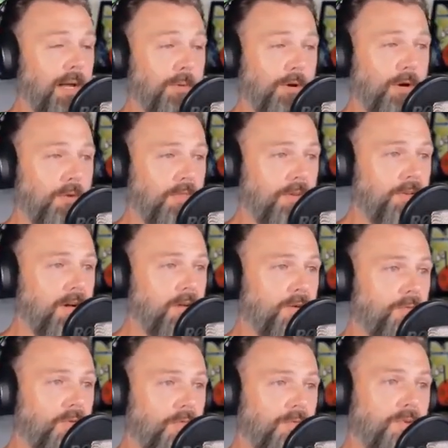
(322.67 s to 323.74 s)
I will go to the
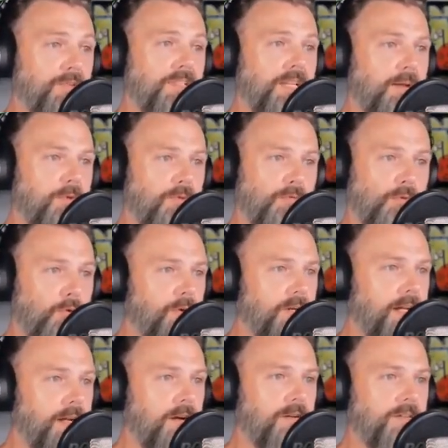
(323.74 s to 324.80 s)
doctor for the first time in 4
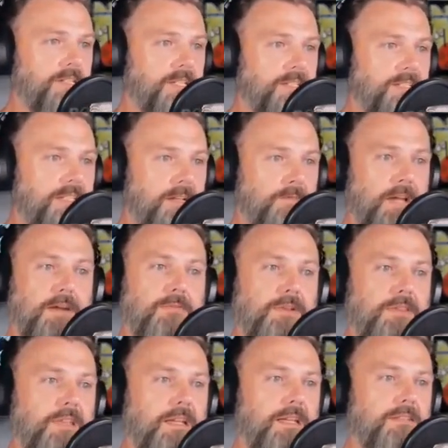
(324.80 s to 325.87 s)
years and see if
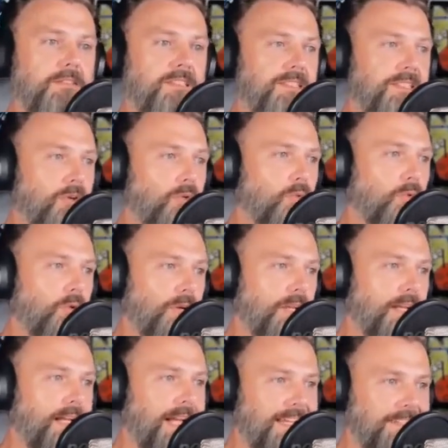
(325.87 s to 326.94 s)
everything is still
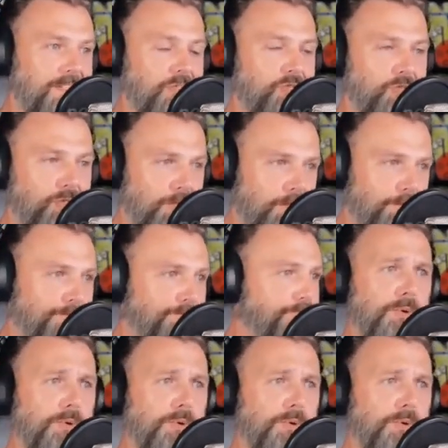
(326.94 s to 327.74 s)
working as it should.